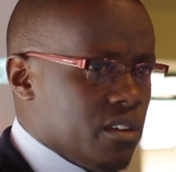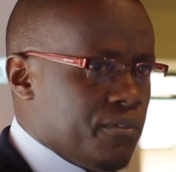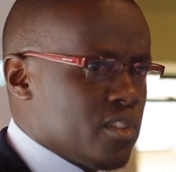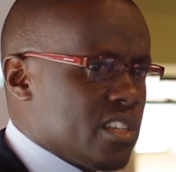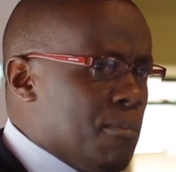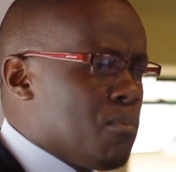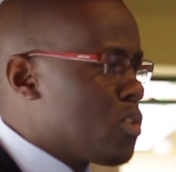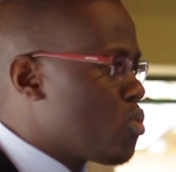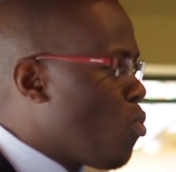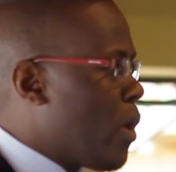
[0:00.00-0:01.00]
for
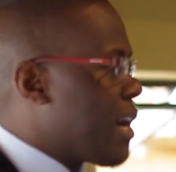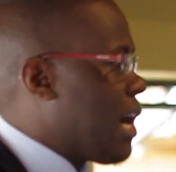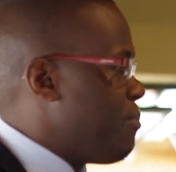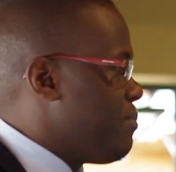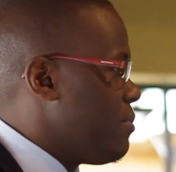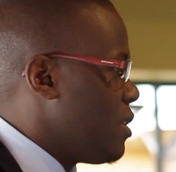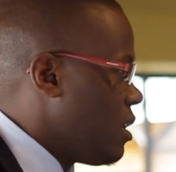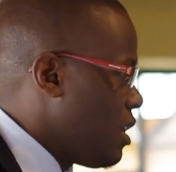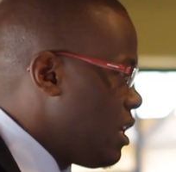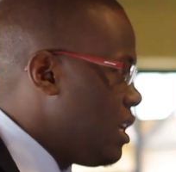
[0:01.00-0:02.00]
someone to wake up,
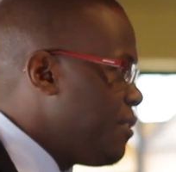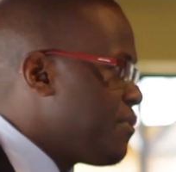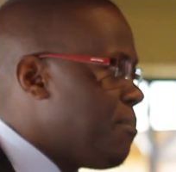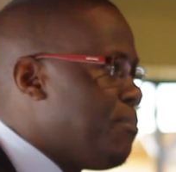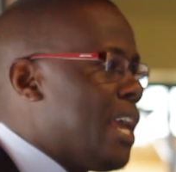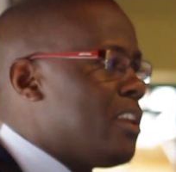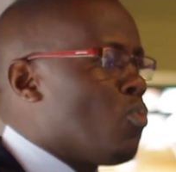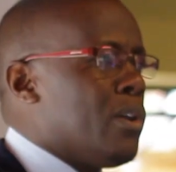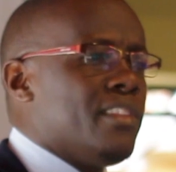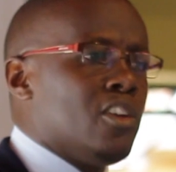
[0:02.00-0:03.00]
leave the bed
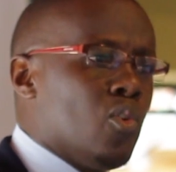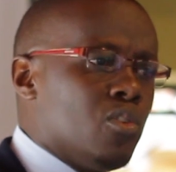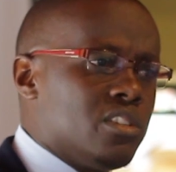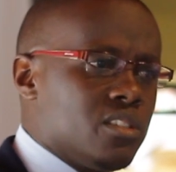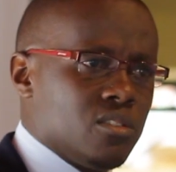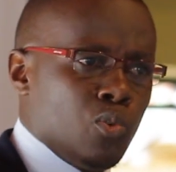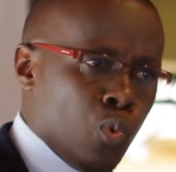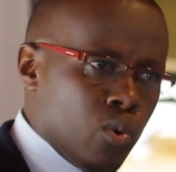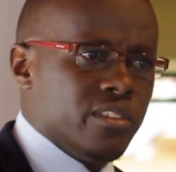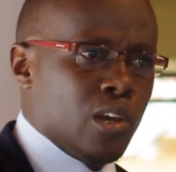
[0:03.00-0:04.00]
when
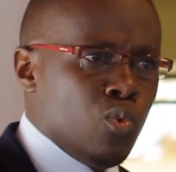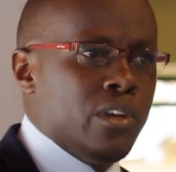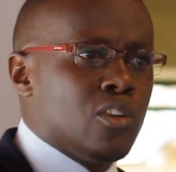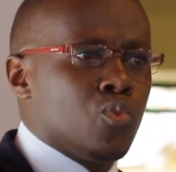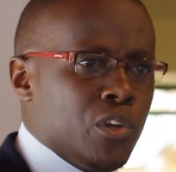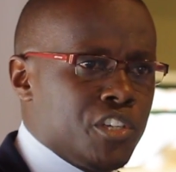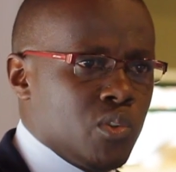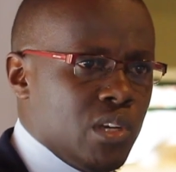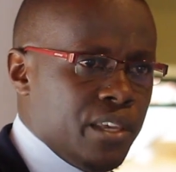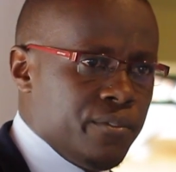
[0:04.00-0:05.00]
they wouldn't wish to
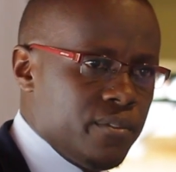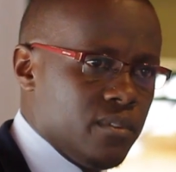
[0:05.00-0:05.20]
leave.